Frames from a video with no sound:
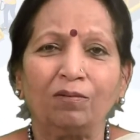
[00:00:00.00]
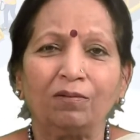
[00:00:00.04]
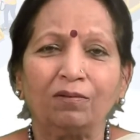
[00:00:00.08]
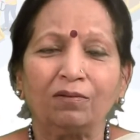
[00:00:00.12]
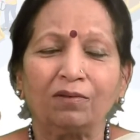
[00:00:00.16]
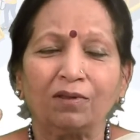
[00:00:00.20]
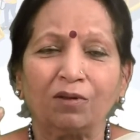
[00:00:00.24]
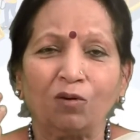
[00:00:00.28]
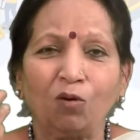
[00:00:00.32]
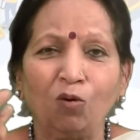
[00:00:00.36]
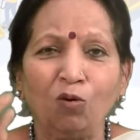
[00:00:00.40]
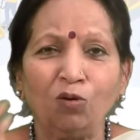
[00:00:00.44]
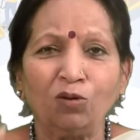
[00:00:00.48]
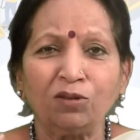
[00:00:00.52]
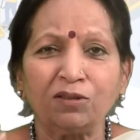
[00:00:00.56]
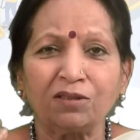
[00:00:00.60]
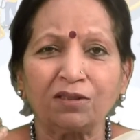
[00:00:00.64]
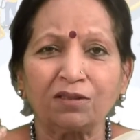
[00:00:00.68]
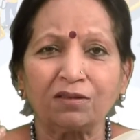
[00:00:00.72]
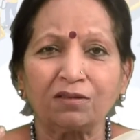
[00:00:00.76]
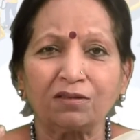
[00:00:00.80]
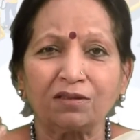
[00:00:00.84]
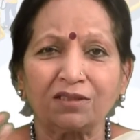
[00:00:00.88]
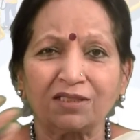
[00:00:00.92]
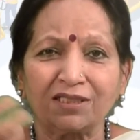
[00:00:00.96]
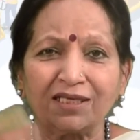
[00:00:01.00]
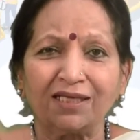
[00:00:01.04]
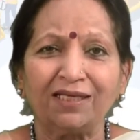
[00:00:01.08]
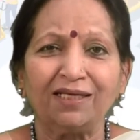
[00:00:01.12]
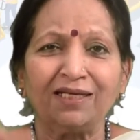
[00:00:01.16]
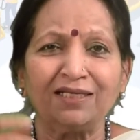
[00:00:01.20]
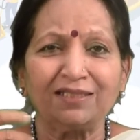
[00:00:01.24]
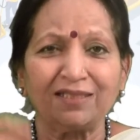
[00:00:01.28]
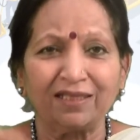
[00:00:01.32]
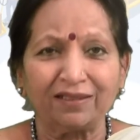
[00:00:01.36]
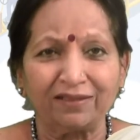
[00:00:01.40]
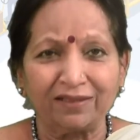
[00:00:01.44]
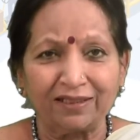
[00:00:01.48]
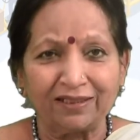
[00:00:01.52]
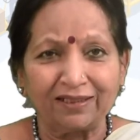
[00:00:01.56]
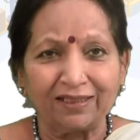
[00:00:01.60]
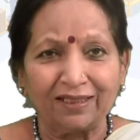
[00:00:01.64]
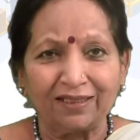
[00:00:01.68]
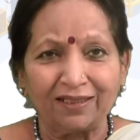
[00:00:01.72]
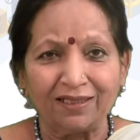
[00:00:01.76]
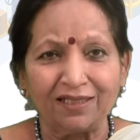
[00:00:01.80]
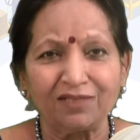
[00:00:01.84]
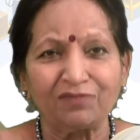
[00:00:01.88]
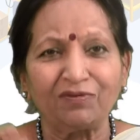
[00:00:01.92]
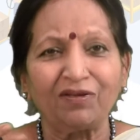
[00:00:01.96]
wholesalers and
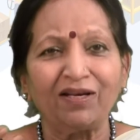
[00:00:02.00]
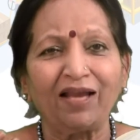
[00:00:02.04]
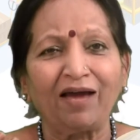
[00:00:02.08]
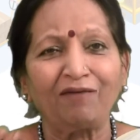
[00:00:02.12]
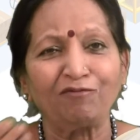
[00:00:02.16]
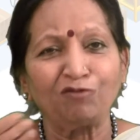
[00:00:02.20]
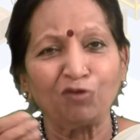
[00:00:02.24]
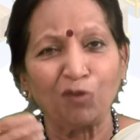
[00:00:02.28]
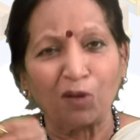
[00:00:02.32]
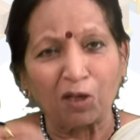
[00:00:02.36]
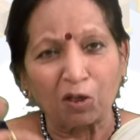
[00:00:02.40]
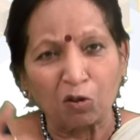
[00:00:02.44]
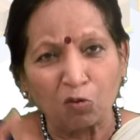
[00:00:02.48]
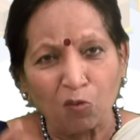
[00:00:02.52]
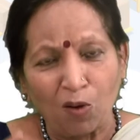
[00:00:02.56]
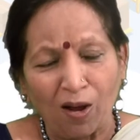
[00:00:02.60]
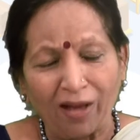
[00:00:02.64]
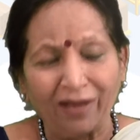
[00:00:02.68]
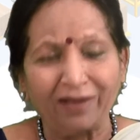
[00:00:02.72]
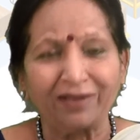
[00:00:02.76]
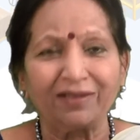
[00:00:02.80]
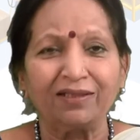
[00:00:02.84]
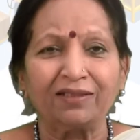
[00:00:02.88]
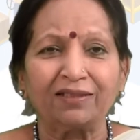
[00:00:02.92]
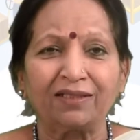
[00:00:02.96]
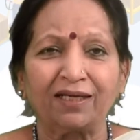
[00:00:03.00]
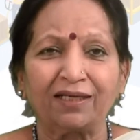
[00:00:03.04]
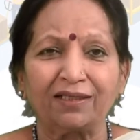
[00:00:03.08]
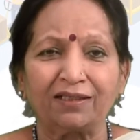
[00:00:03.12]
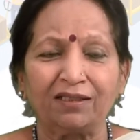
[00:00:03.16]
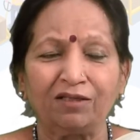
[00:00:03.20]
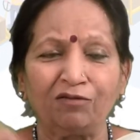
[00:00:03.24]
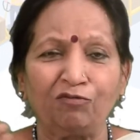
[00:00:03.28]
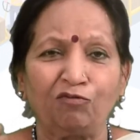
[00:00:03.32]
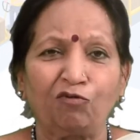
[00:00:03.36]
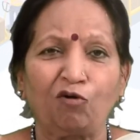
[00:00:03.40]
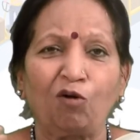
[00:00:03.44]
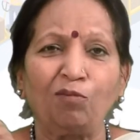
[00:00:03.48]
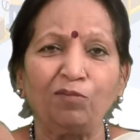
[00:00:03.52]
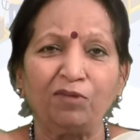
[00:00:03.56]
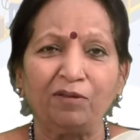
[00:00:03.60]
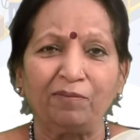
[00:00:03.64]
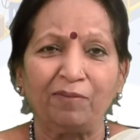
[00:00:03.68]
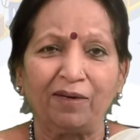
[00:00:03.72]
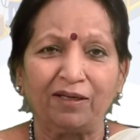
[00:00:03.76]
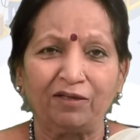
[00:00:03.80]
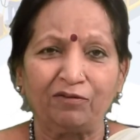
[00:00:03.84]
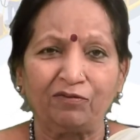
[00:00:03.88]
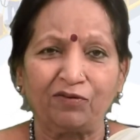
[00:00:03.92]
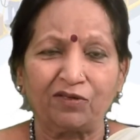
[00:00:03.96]
retailers will have to acquire the title from the
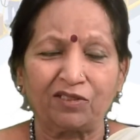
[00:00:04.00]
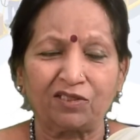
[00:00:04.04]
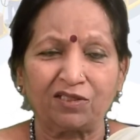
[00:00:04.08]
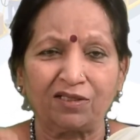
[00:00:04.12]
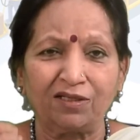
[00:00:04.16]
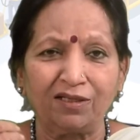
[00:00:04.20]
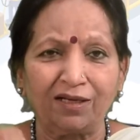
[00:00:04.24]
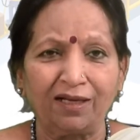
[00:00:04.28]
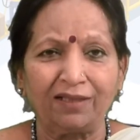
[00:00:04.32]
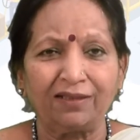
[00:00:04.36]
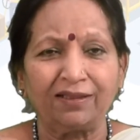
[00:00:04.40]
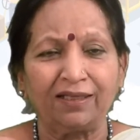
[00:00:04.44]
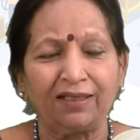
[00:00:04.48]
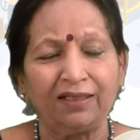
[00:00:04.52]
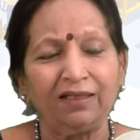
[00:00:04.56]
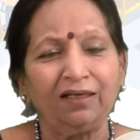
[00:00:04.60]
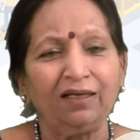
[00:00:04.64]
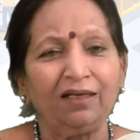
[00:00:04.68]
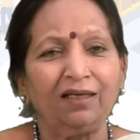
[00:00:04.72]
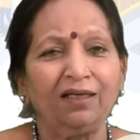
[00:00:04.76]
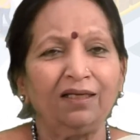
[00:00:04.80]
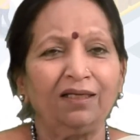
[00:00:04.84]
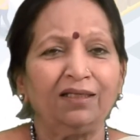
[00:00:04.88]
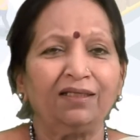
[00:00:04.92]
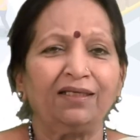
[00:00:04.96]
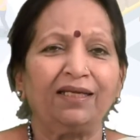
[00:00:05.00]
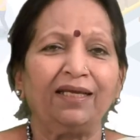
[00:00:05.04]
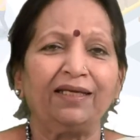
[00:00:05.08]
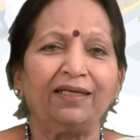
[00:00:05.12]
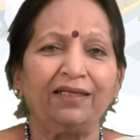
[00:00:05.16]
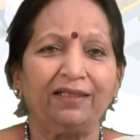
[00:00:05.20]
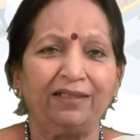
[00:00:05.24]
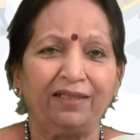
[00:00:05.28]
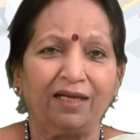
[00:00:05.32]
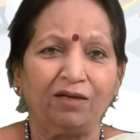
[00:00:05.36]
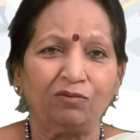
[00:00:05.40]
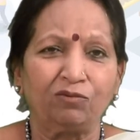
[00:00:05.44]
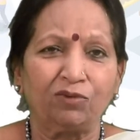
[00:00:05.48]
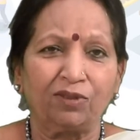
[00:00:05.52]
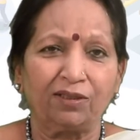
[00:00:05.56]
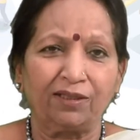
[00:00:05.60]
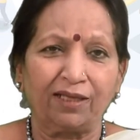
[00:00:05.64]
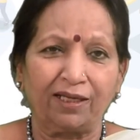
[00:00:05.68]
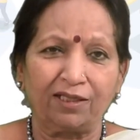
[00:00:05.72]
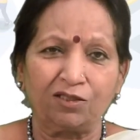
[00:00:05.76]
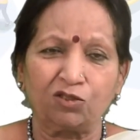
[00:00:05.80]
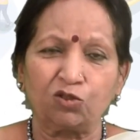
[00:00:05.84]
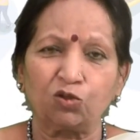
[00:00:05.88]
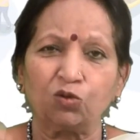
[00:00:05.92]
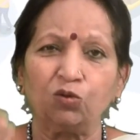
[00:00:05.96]
manufacturer and then take it down the
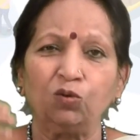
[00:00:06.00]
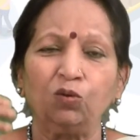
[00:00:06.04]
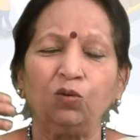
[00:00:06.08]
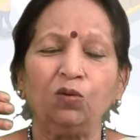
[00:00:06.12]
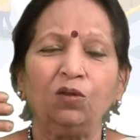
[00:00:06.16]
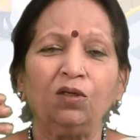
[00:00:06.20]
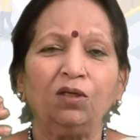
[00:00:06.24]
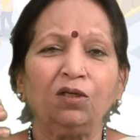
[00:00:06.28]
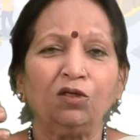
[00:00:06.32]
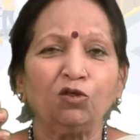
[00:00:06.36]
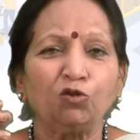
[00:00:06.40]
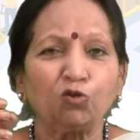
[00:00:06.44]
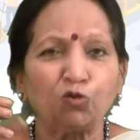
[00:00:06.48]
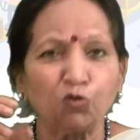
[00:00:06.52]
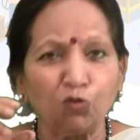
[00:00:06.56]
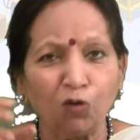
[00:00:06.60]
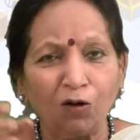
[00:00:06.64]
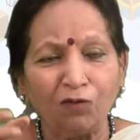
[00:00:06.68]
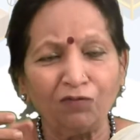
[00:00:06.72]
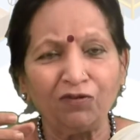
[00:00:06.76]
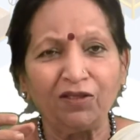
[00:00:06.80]
line. So two of the